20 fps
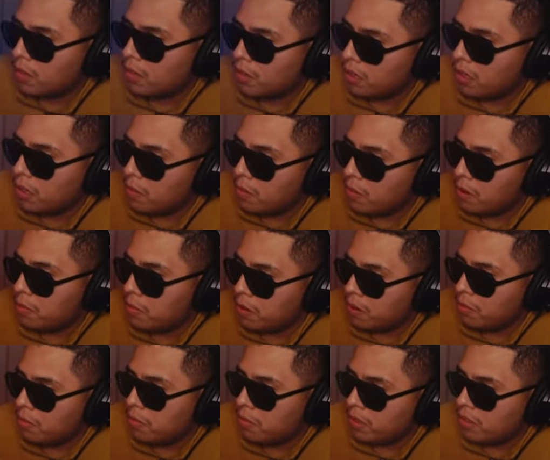Come on, bro,
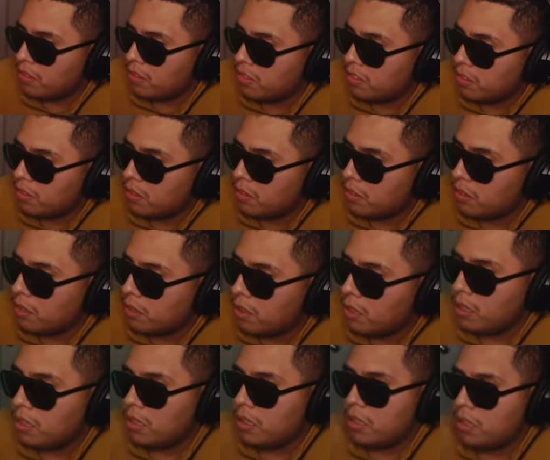please.
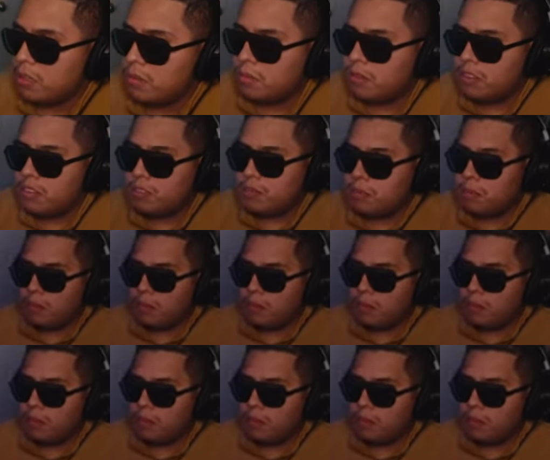Please, bro.